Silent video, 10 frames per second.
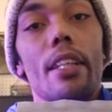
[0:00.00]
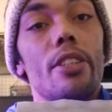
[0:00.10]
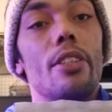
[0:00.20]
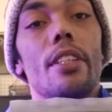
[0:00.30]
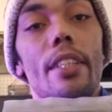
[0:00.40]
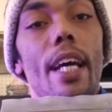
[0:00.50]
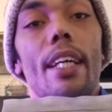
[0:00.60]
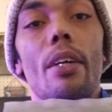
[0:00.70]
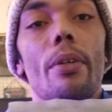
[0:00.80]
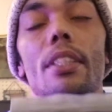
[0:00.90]
So you're
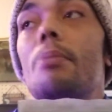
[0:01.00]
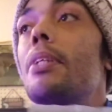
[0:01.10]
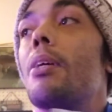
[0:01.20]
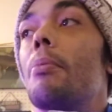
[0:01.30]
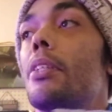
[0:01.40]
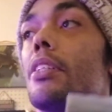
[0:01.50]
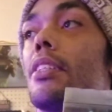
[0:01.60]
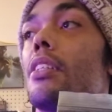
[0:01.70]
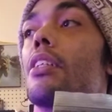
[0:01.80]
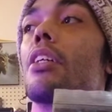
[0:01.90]
not going to be able to
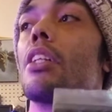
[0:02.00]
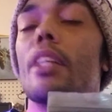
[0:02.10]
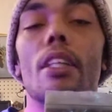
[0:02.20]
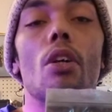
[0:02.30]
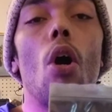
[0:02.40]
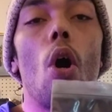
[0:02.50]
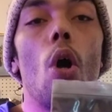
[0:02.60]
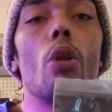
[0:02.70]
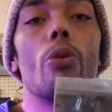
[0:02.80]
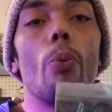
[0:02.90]
see your glitter
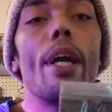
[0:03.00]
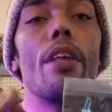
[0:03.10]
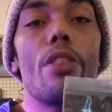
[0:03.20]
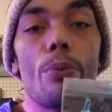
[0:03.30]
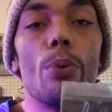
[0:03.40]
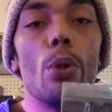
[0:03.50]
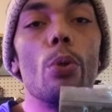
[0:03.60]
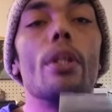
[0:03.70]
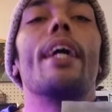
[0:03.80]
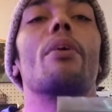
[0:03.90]
all the way
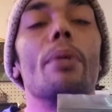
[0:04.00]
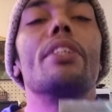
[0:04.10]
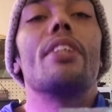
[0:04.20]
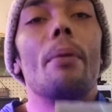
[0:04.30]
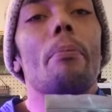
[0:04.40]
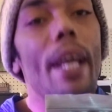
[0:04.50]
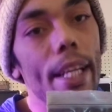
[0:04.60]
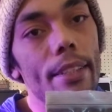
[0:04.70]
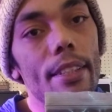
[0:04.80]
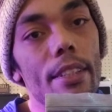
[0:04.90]
through like with some
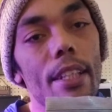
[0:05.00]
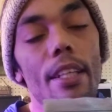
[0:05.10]
baits.